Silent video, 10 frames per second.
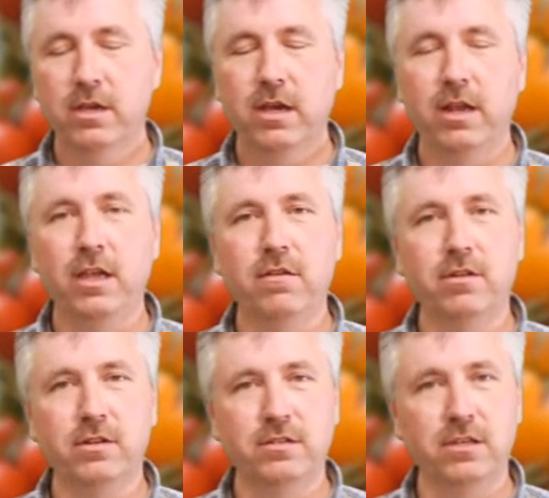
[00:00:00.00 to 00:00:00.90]
and
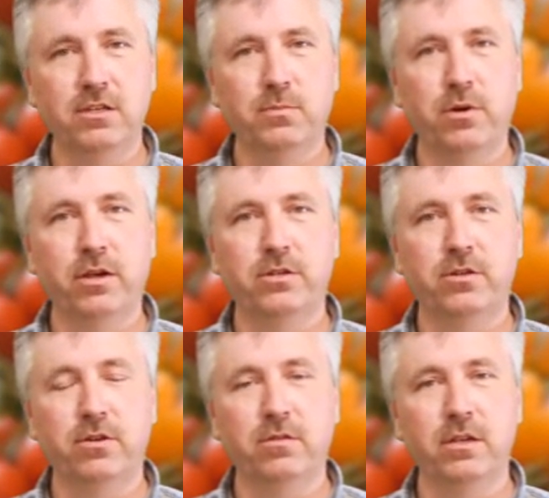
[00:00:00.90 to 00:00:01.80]
even disease
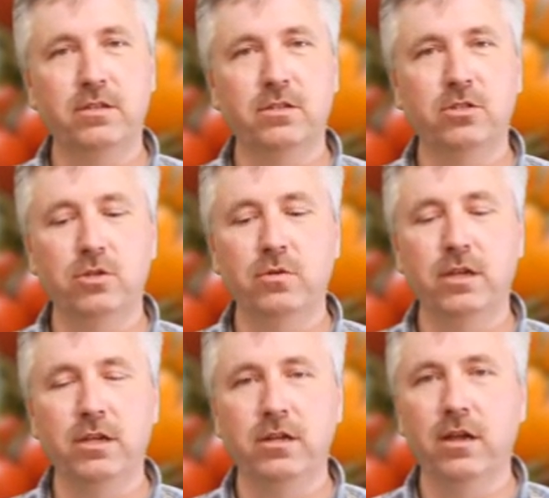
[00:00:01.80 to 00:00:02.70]
pressure and things that you
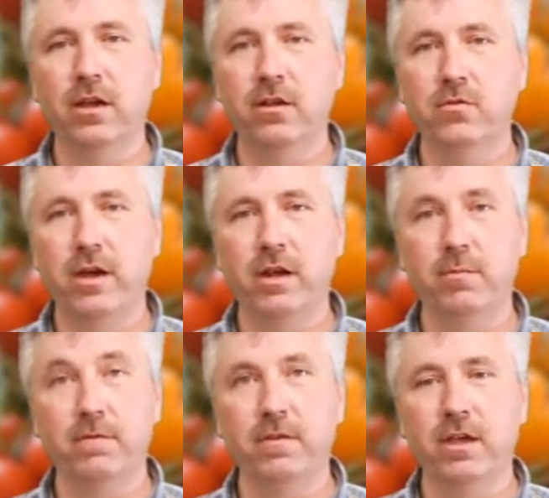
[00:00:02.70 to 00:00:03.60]
need to try to
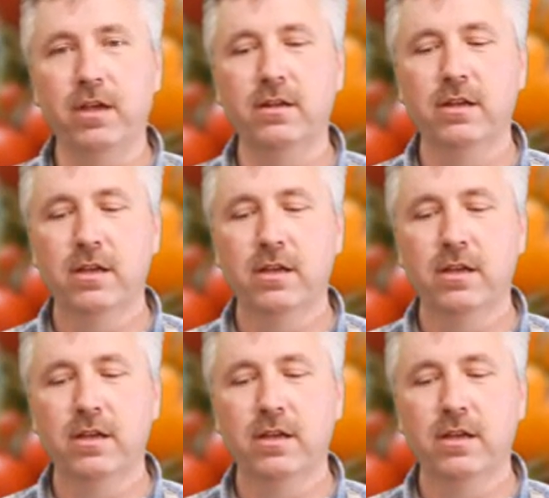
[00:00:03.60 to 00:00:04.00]
prevent.